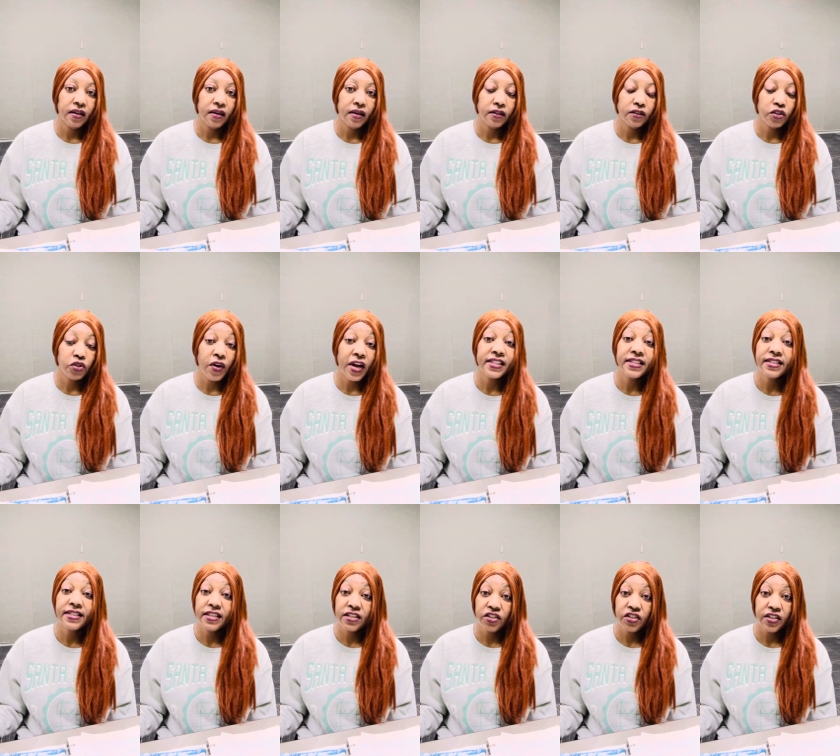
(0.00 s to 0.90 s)

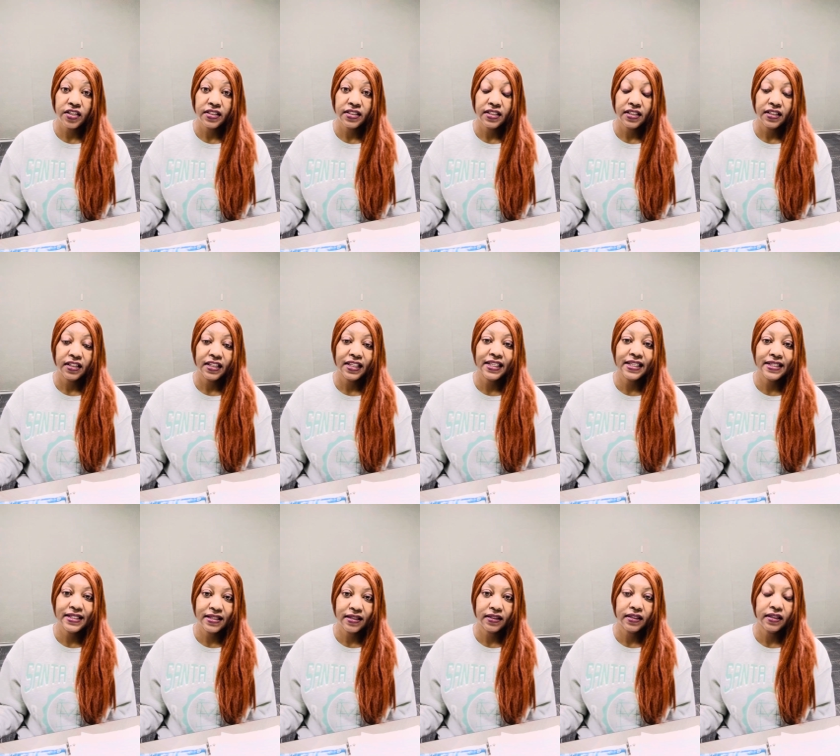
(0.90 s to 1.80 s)
transitioned
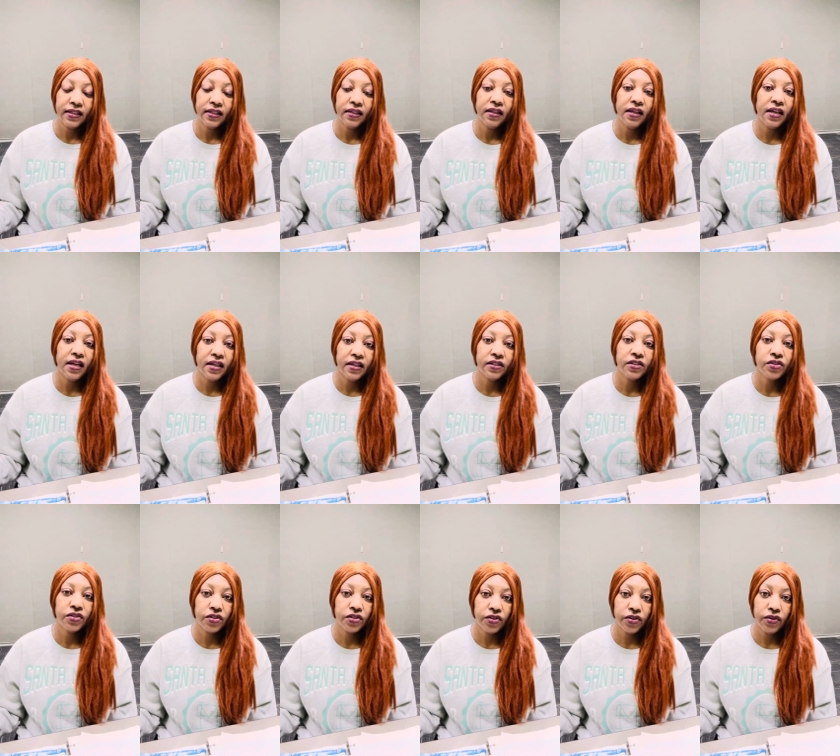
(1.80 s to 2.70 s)
easily
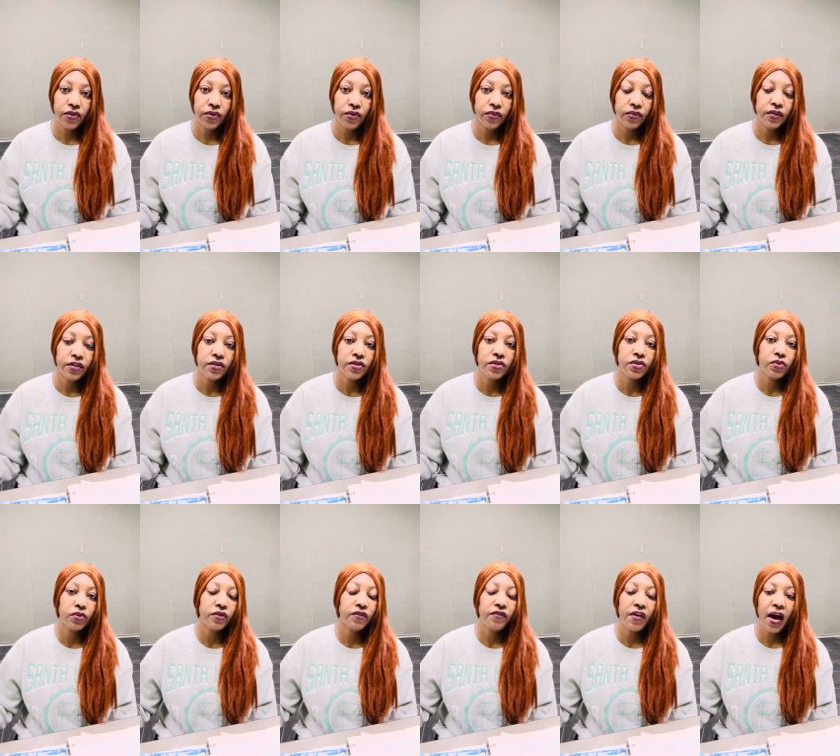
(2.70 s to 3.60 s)
into this
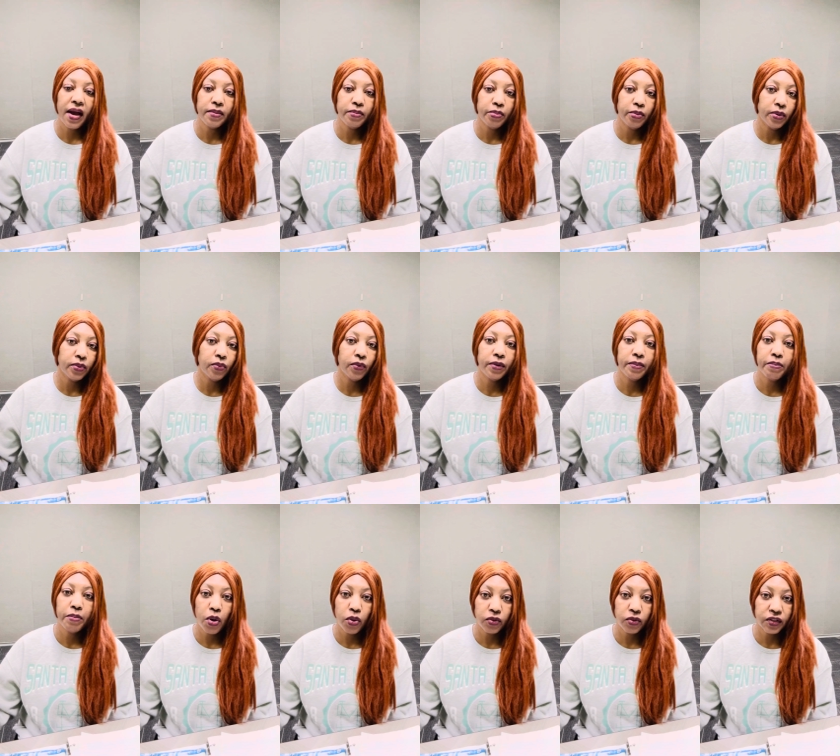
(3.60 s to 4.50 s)
sort of hybrid
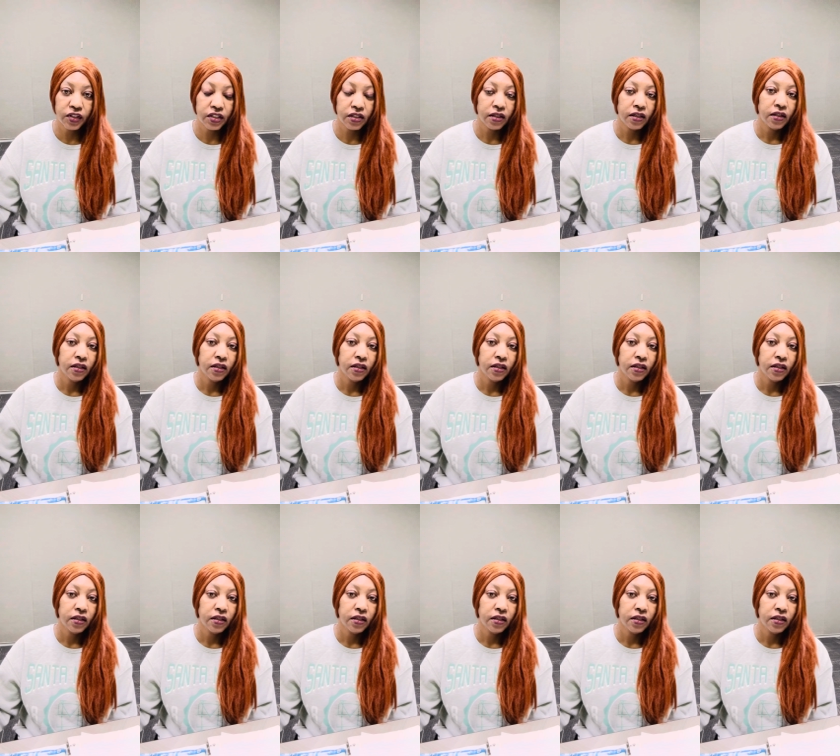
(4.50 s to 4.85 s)
remote